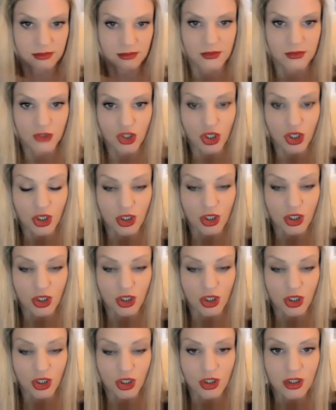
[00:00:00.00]

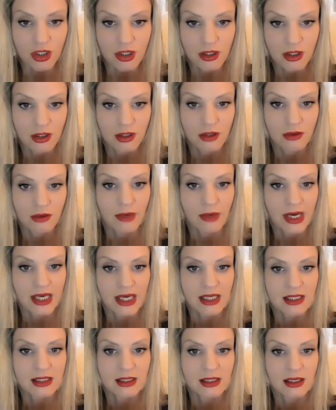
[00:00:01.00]
jerk, right?
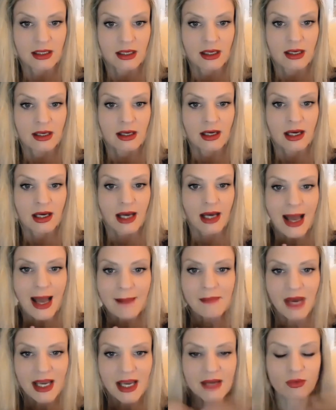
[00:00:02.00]
I
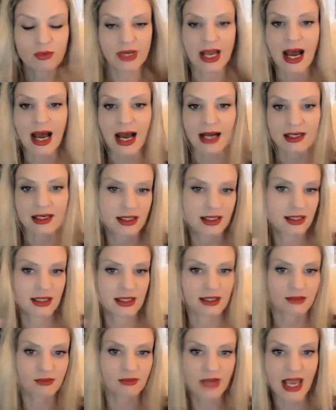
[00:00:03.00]
might react and
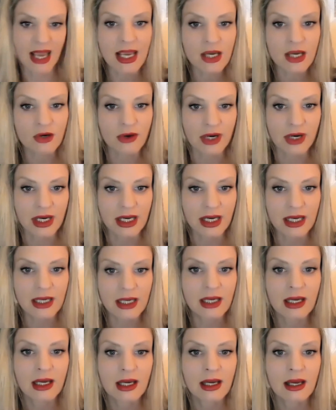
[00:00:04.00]
get
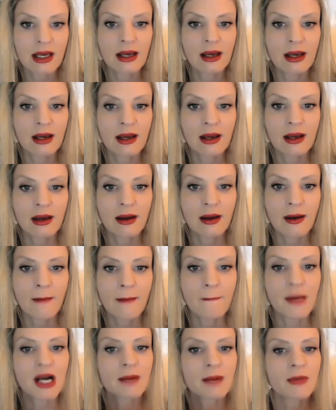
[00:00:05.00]
angry,
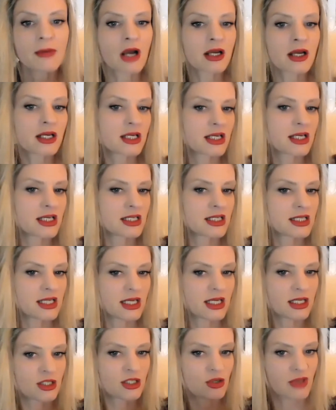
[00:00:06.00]
but I'm not going to
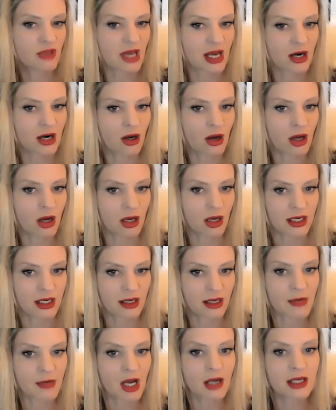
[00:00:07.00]
continue that on.
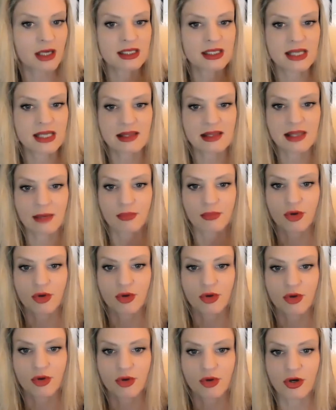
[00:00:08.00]
I'm not going to take that
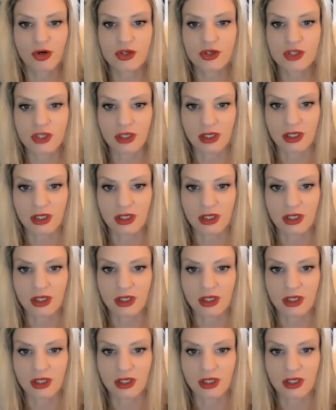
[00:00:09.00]
personally,